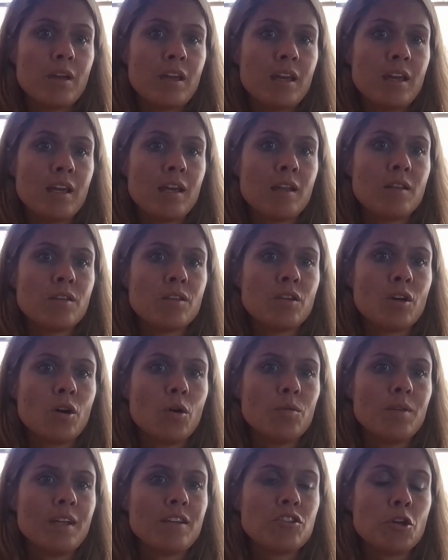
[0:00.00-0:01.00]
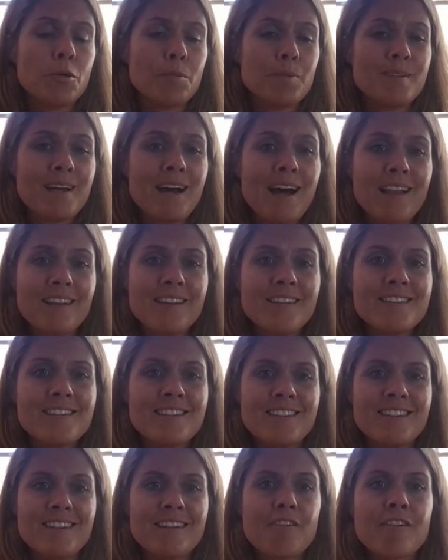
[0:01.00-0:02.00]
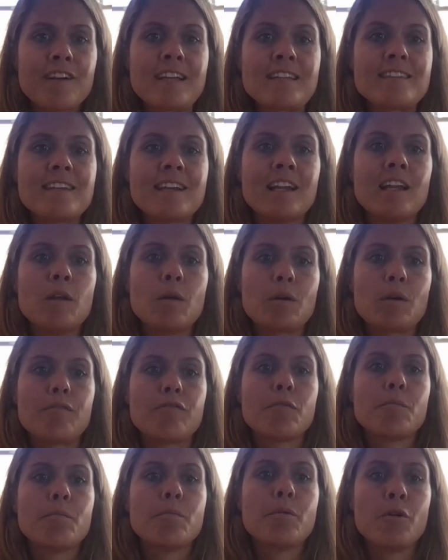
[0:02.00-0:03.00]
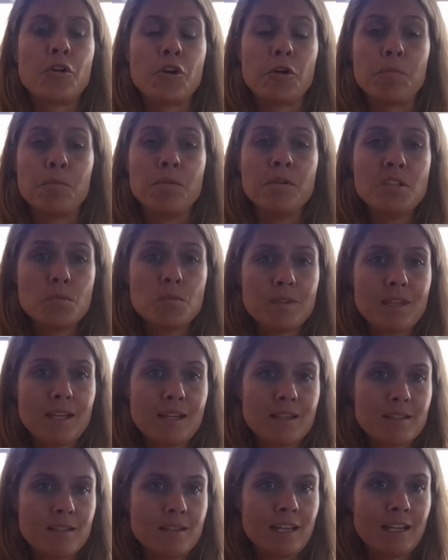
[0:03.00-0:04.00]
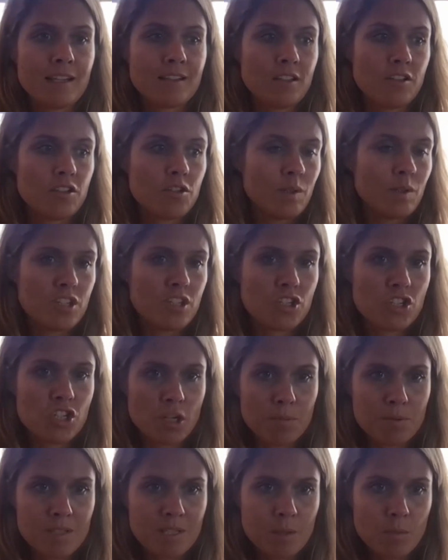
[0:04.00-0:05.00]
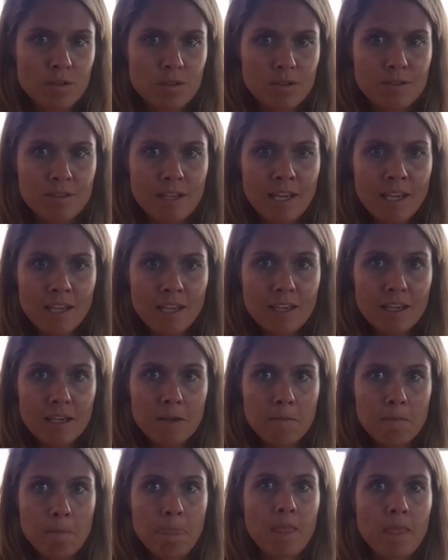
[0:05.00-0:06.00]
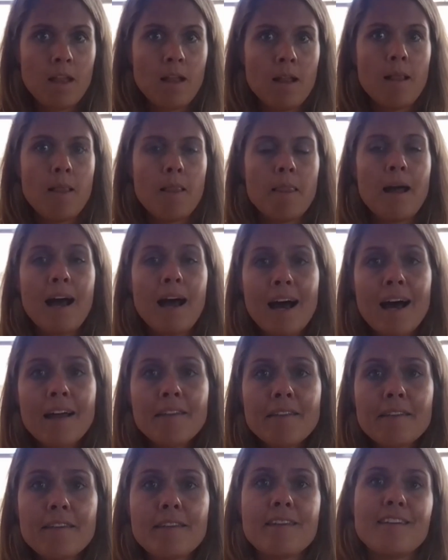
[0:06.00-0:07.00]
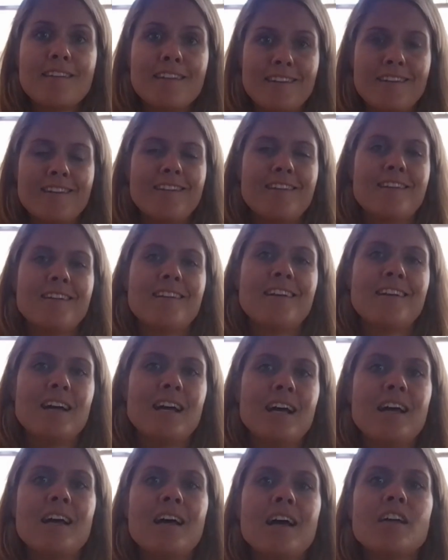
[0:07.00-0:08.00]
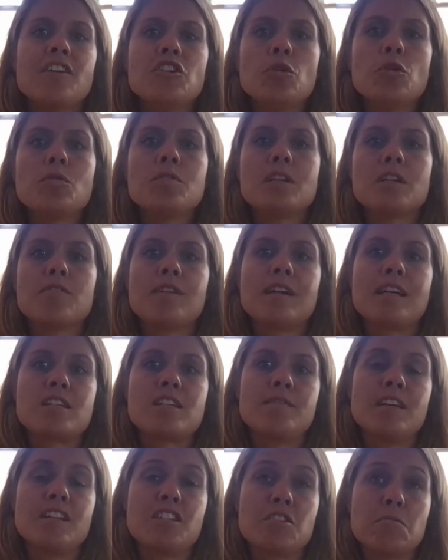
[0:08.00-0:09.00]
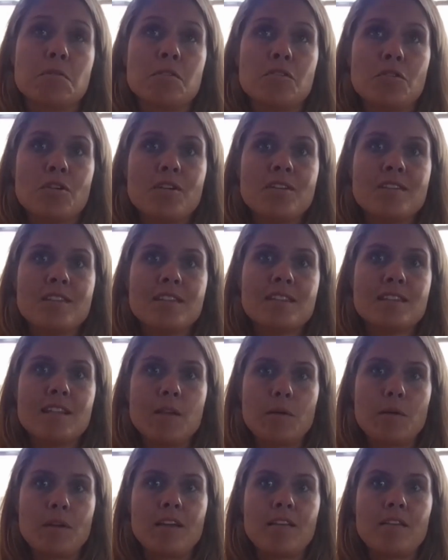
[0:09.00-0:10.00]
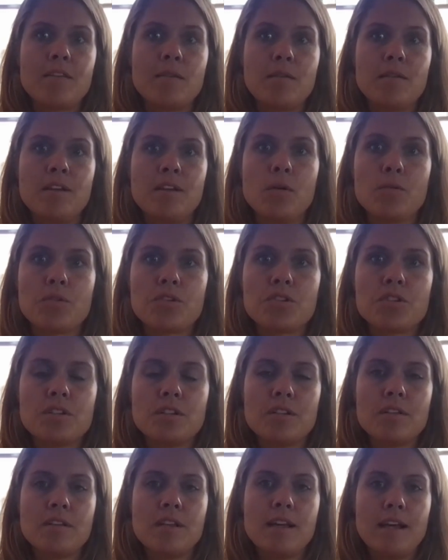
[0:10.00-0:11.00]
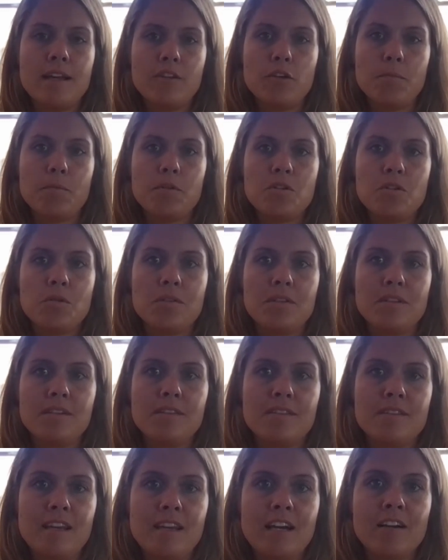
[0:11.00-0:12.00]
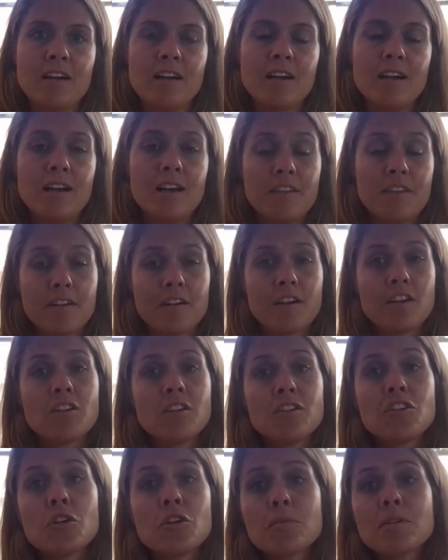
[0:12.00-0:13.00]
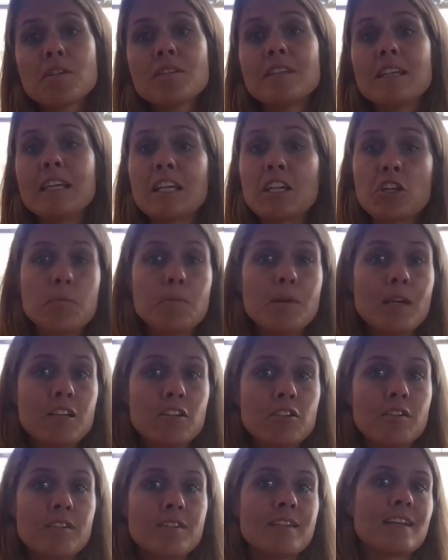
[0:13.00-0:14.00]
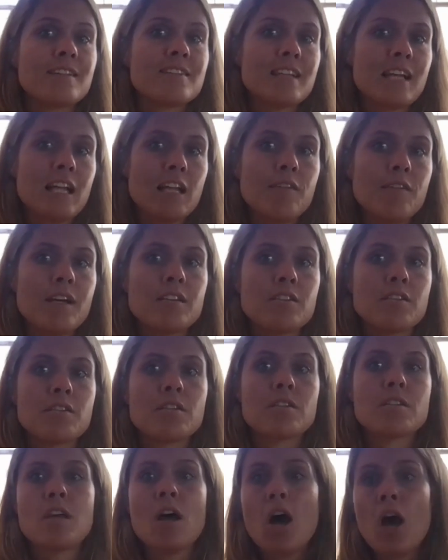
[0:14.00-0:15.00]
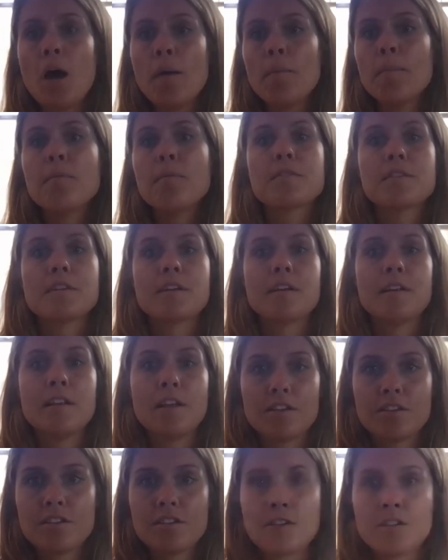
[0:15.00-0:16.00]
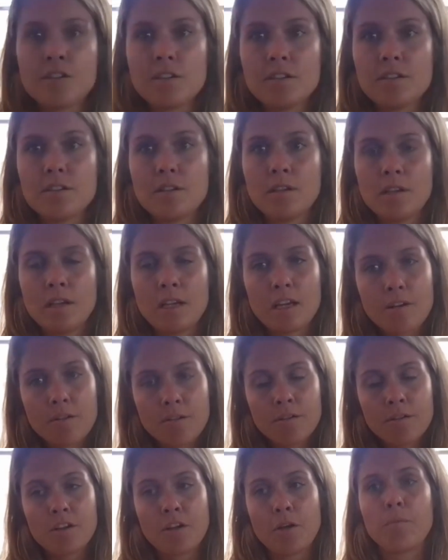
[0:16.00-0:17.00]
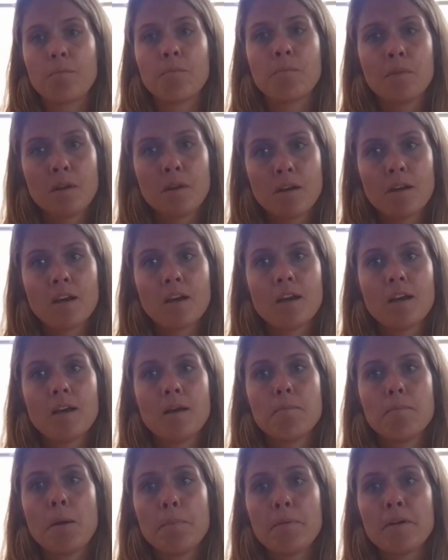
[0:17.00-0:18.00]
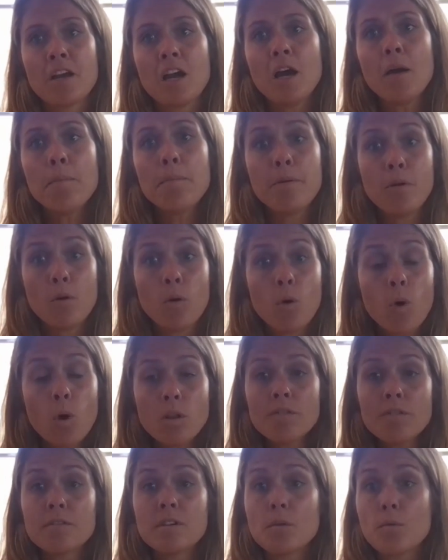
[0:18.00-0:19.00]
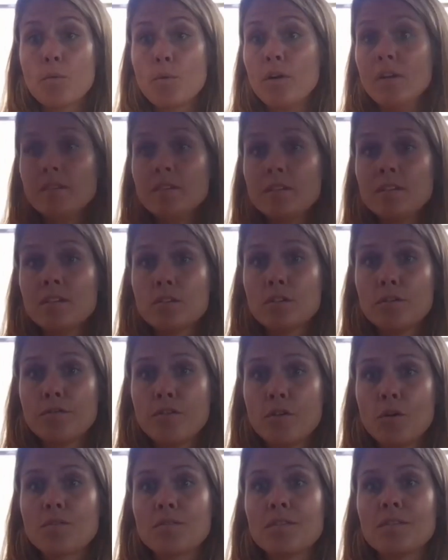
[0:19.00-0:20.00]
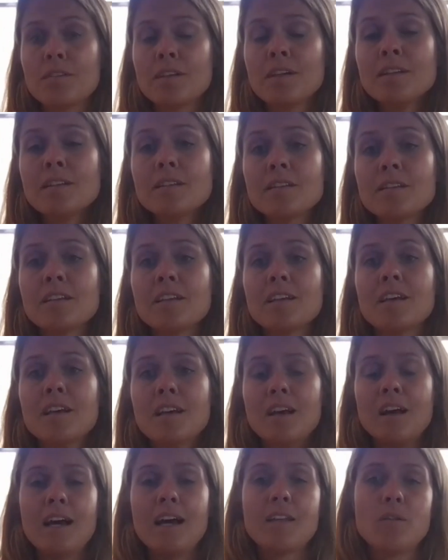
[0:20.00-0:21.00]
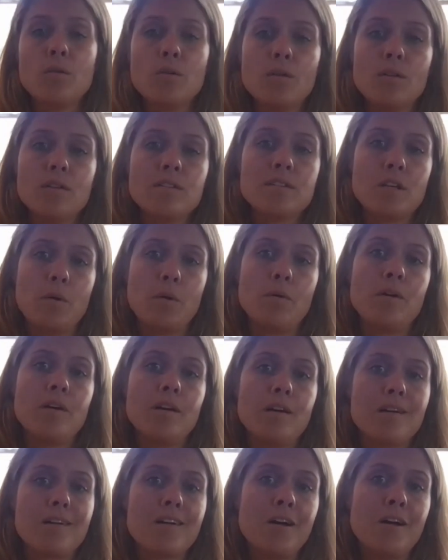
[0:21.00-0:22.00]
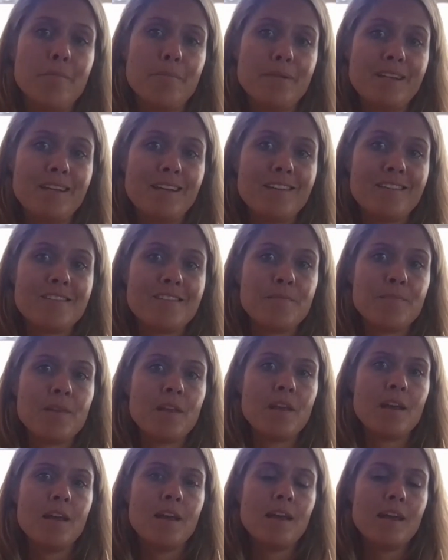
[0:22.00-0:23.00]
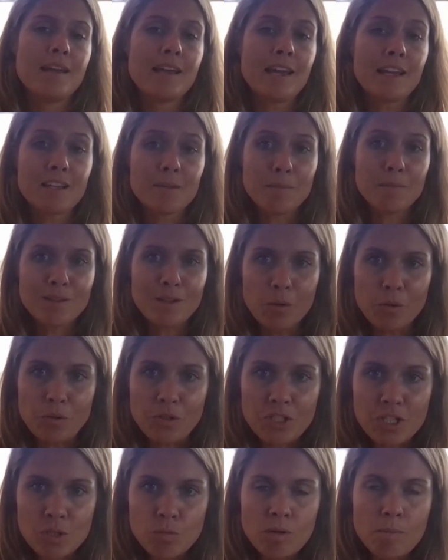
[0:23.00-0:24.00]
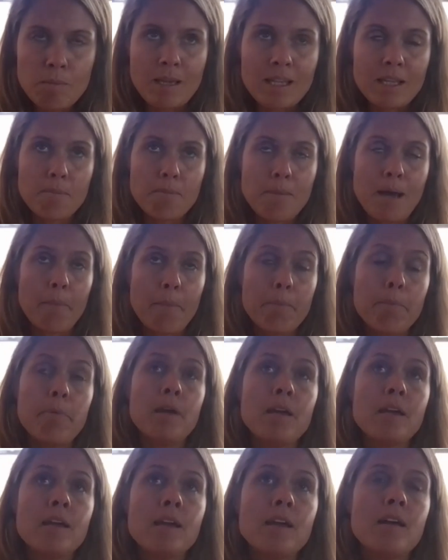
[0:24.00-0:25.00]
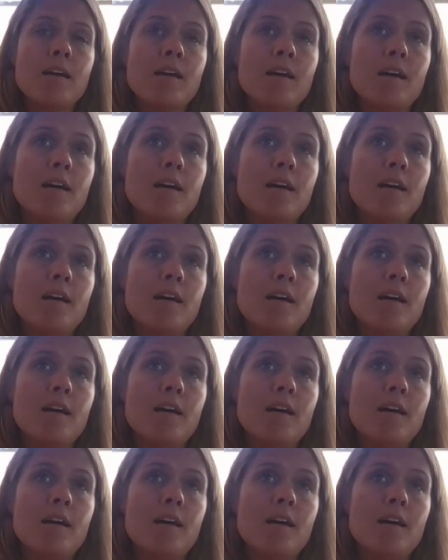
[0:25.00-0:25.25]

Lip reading: We know that top talent is increasingly looking for purpose when they select which jobs they want to take. And a new generation of entrepreneurs is looking to the ocean and opportunities there. There are numerous incubators, accelerators, hubs, clusters, popping up all over the world to focus on this, and also companies. In Catapult Ocean, we made a mapping,